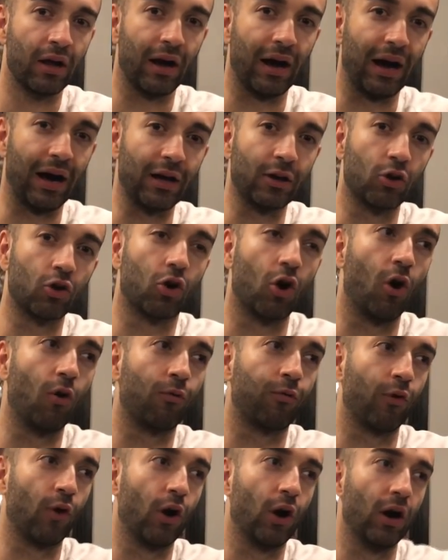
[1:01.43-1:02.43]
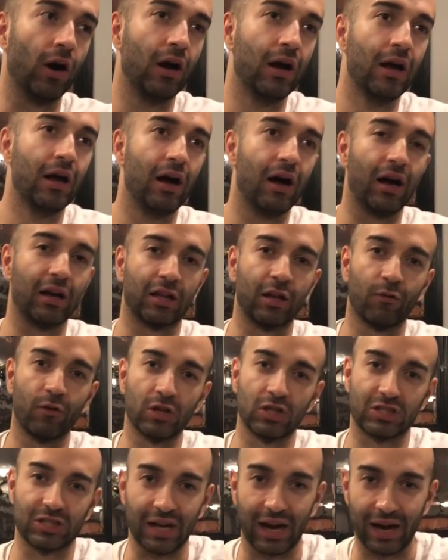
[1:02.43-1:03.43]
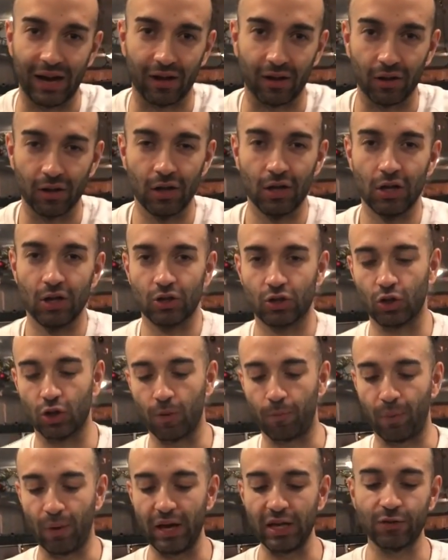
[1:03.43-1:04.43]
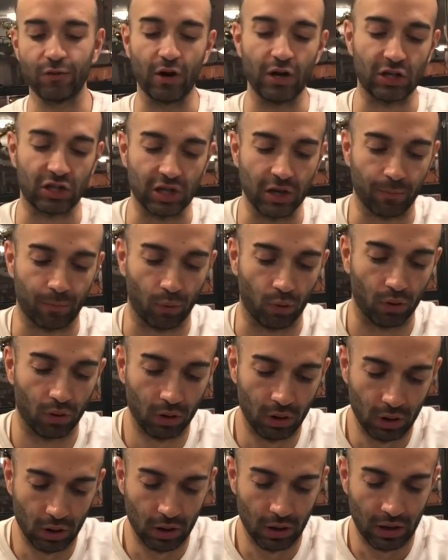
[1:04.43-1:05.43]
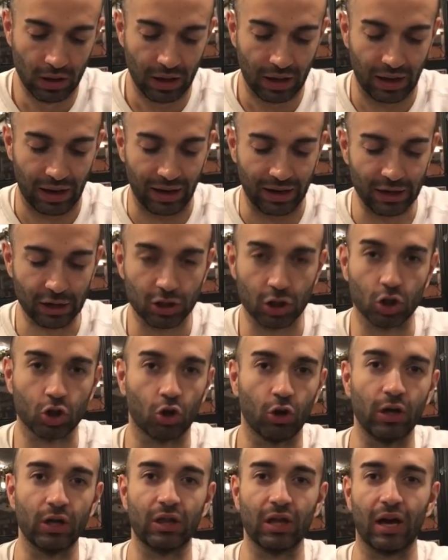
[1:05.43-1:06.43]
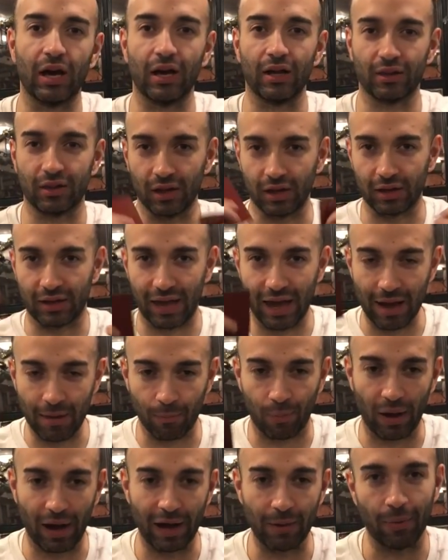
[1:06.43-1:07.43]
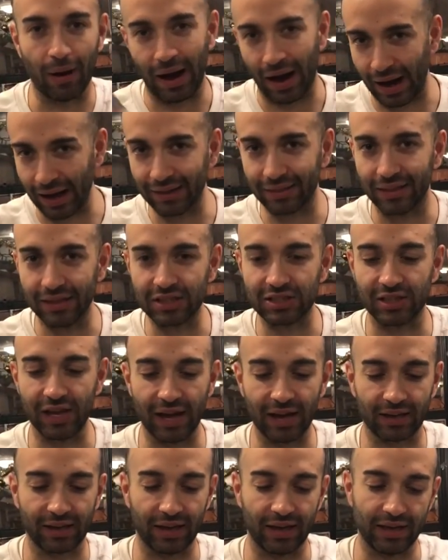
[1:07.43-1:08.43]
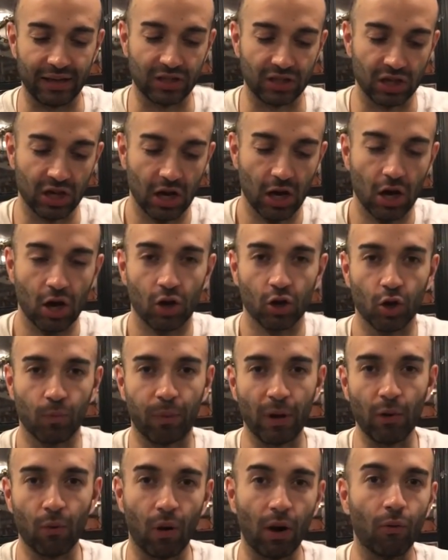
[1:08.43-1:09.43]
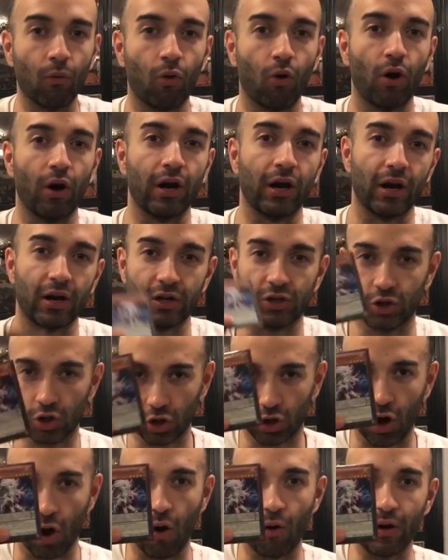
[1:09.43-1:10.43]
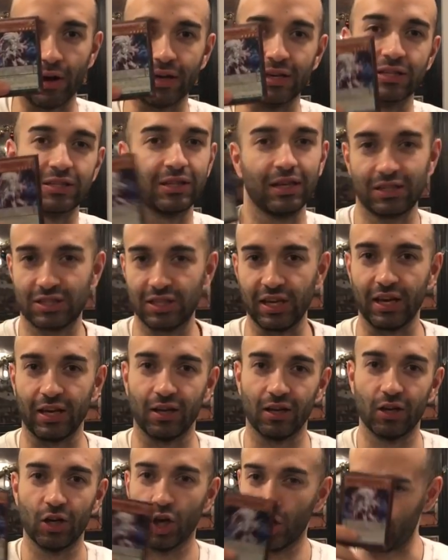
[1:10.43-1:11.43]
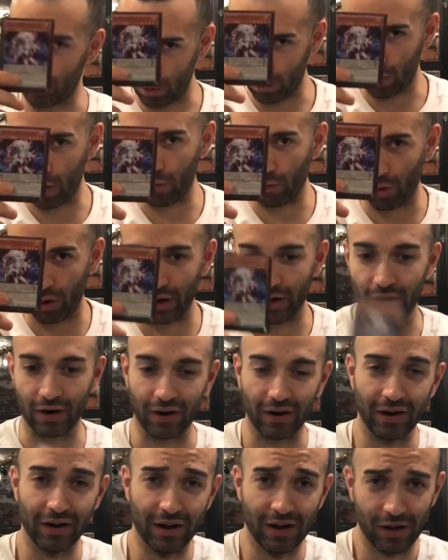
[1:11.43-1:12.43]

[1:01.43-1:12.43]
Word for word: Uh, you go for a different style. So the play is very simple. Uh, just to show you the, the game plan behind this deck is you play one warrior, Dragonis. That's it. You just play one warrior.